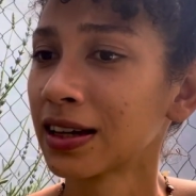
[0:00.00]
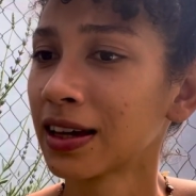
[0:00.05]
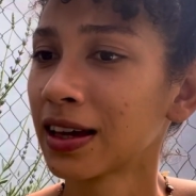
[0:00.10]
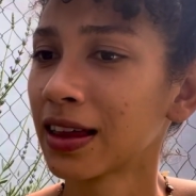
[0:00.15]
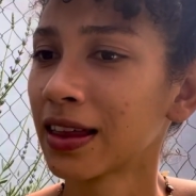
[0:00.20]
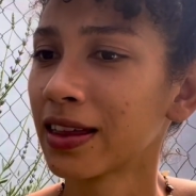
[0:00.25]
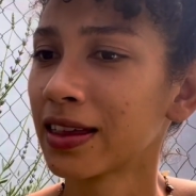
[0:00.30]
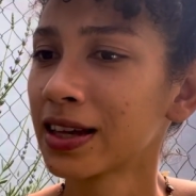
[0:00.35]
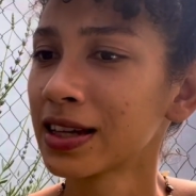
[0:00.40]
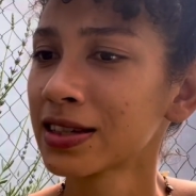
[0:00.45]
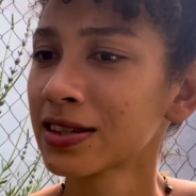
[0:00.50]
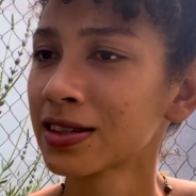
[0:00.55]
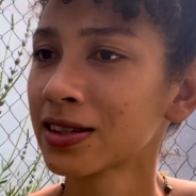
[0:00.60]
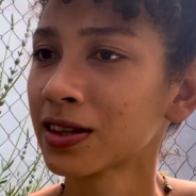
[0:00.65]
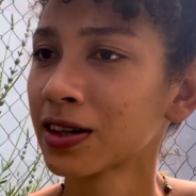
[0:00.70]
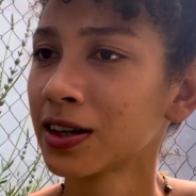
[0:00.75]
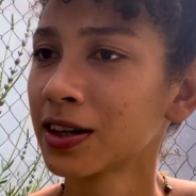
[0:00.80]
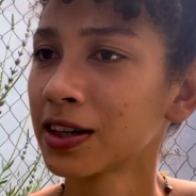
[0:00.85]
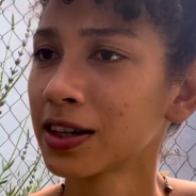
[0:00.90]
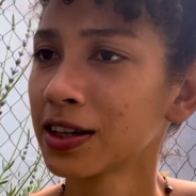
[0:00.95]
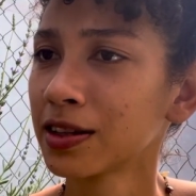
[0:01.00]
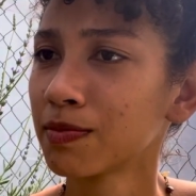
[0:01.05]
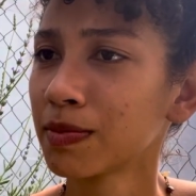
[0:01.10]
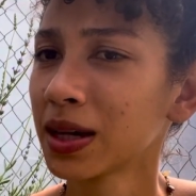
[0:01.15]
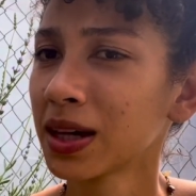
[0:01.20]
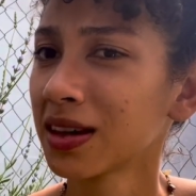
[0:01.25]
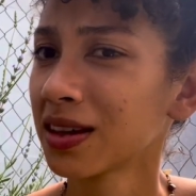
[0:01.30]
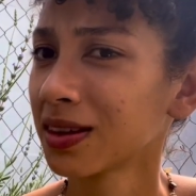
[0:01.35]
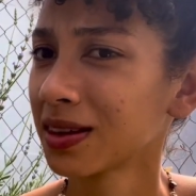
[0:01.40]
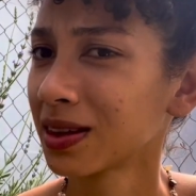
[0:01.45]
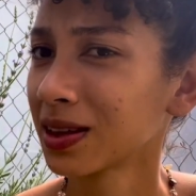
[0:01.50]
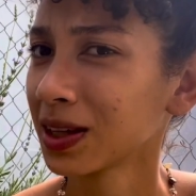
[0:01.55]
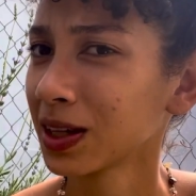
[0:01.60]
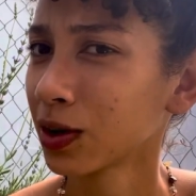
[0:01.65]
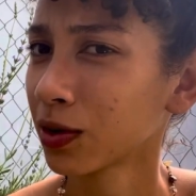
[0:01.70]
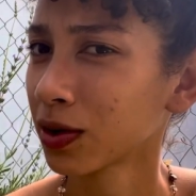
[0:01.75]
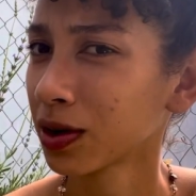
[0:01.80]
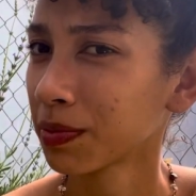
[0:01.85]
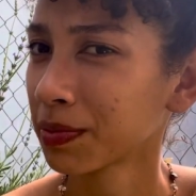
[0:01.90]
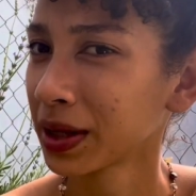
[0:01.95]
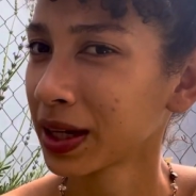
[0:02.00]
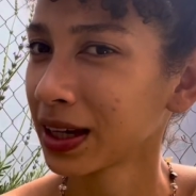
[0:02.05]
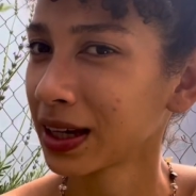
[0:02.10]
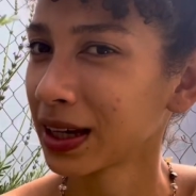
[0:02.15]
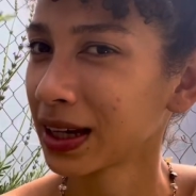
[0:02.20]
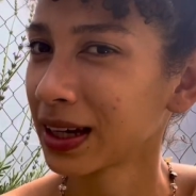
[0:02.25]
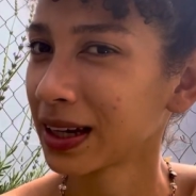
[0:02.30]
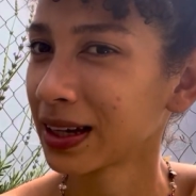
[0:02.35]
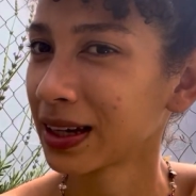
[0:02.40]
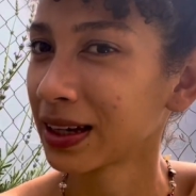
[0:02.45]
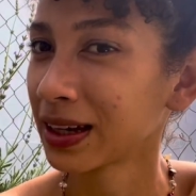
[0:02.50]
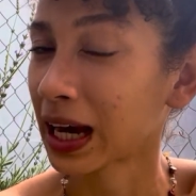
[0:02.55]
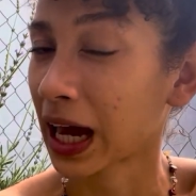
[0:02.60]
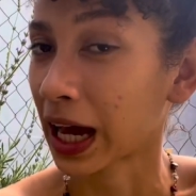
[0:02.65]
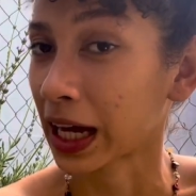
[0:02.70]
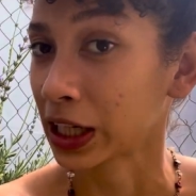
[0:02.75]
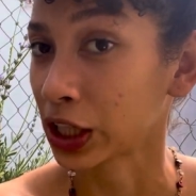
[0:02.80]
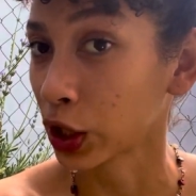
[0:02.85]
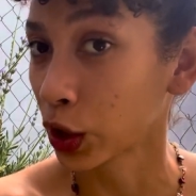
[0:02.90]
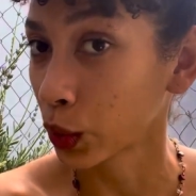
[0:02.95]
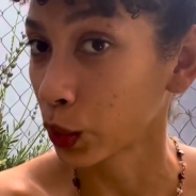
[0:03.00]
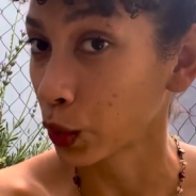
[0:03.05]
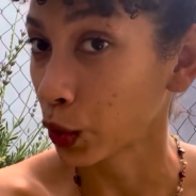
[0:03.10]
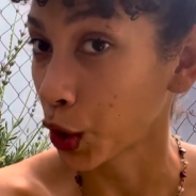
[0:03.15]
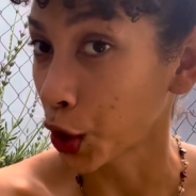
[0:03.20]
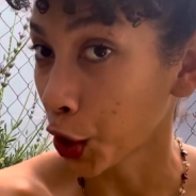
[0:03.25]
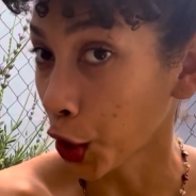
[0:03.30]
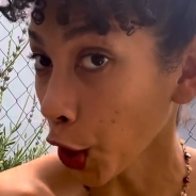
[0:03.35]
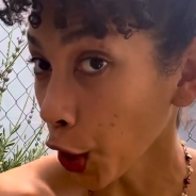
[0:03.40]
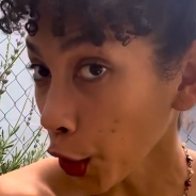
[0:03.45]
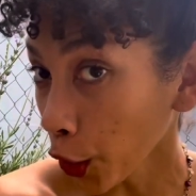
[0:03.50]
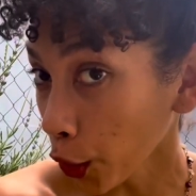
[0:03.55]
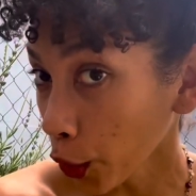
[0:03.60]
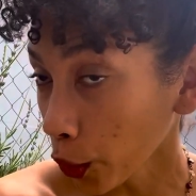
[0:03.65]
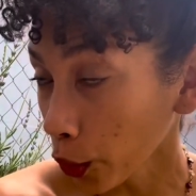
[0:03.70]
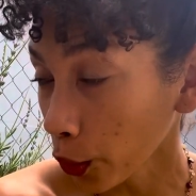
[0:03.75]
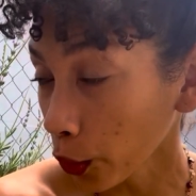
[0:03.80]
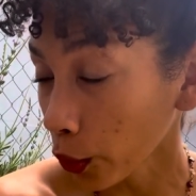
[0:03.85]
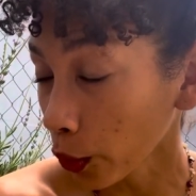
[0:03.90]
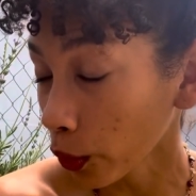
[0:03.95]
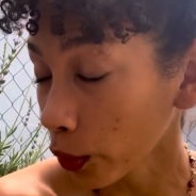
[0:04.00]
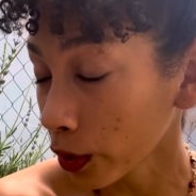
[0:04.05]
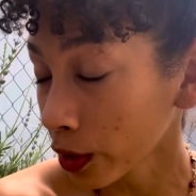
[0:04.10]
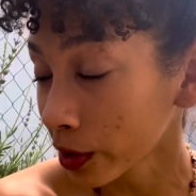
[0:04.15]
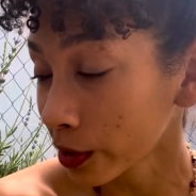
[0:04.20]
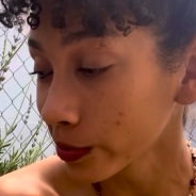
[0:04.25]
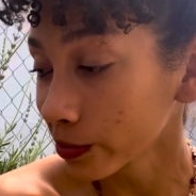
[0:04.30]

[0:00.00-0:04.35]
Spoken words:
This could be the European, I don't know.